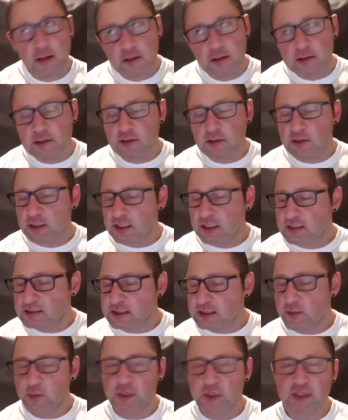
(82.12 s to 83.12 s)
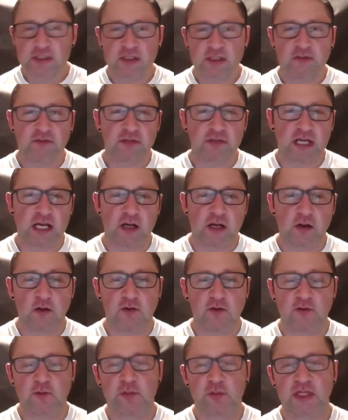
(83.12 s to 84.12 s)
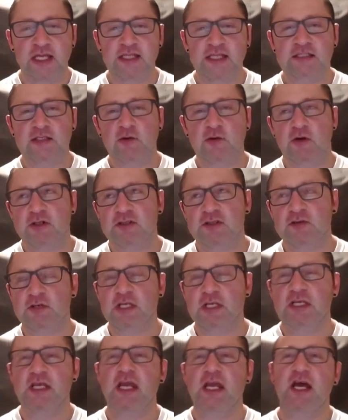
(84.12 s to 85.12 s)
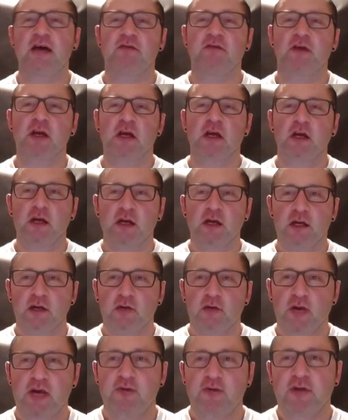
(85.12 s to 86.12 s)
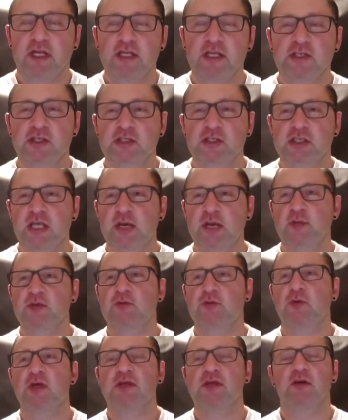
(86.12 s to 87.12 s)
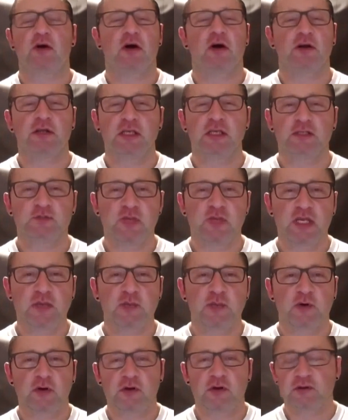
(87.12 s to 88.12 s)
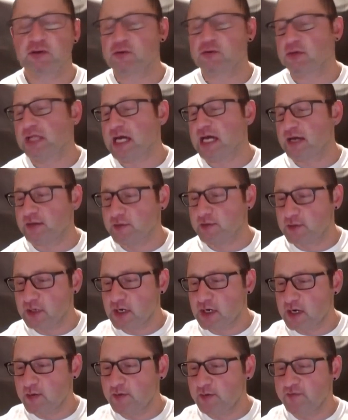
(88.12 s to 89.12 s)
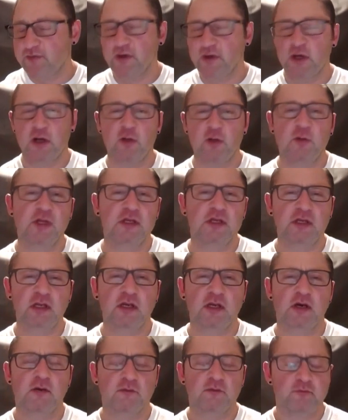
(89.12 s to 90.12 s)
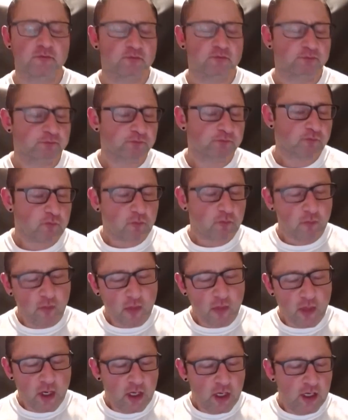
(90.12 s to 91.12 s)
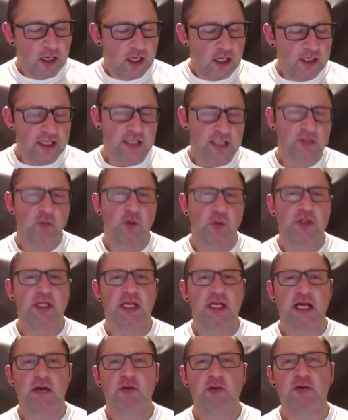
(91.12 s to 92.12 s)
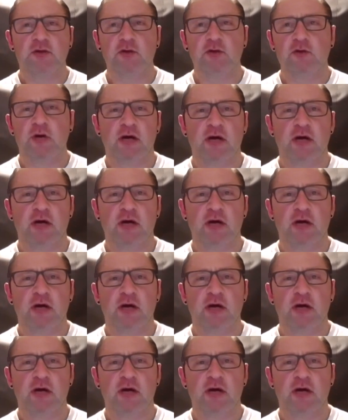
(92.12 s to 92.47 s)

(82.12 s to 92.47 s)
You need someone that's going to fly all over the place. You also need to have great relationships with all these people to allow them to come and film. And you know, uh, that's one thing I would do.